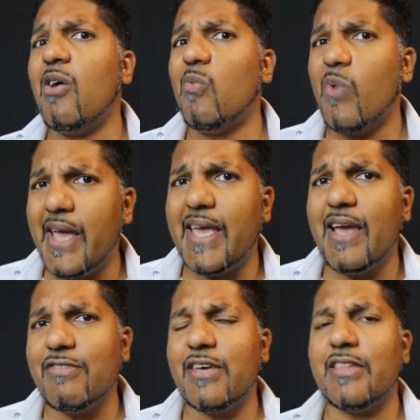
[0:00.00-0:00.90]
way
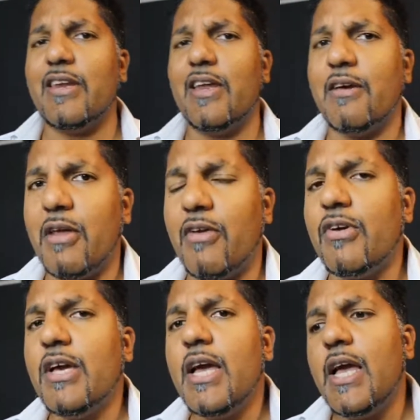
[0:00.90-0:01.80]
heavier than I am now.
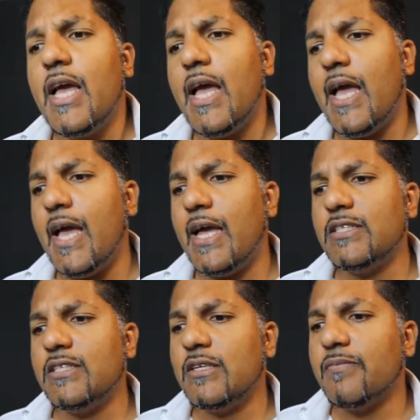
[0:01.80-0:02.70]

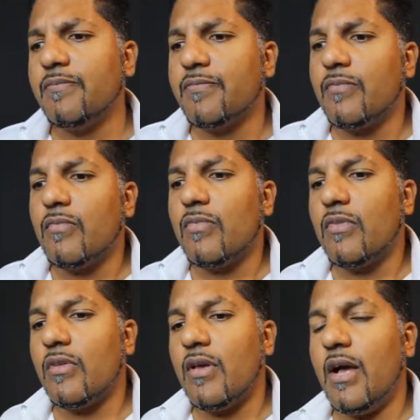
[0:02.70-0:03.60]
And
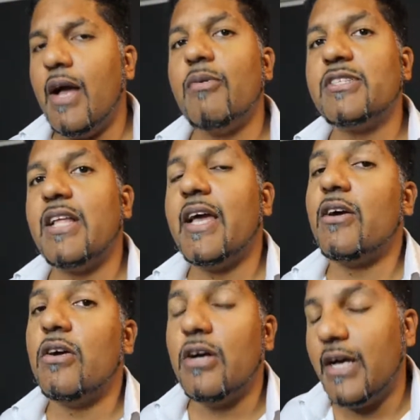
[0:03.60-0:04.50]
I was like,
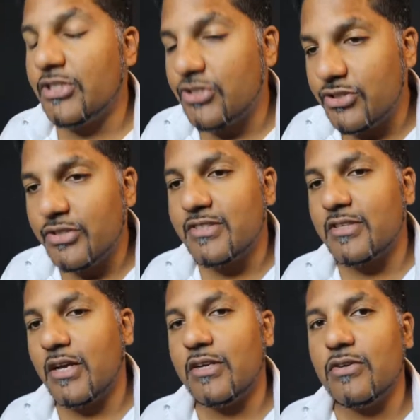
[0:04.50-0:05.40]
oh, I should
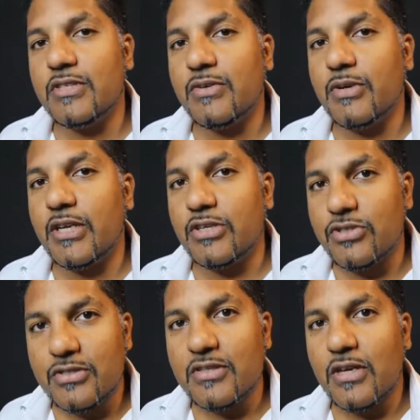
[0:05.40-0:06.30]
start losing weight. I should
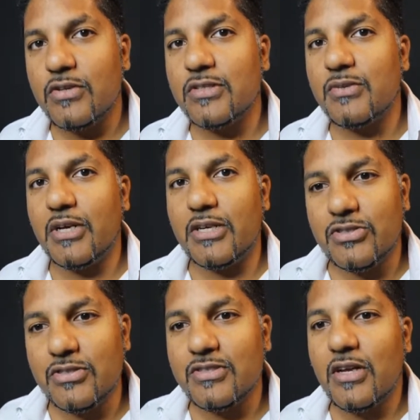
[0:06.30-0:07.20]
start losing
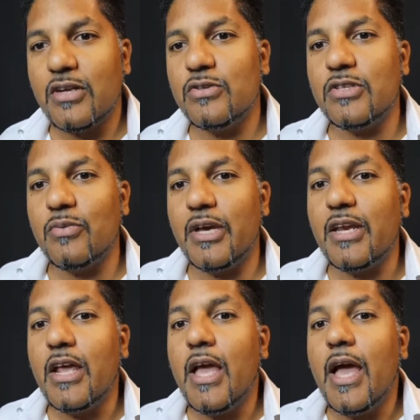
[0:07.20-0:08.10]
weight.
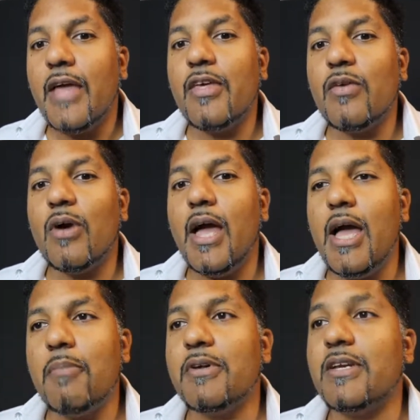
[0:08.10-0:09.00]
And then what
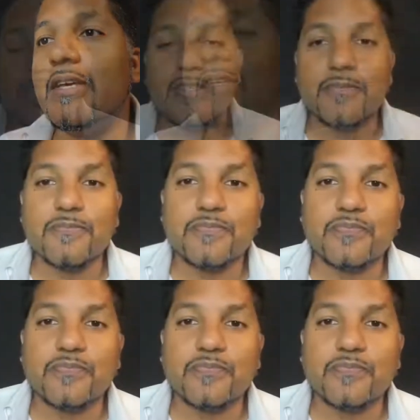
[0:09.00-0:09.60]
happened is,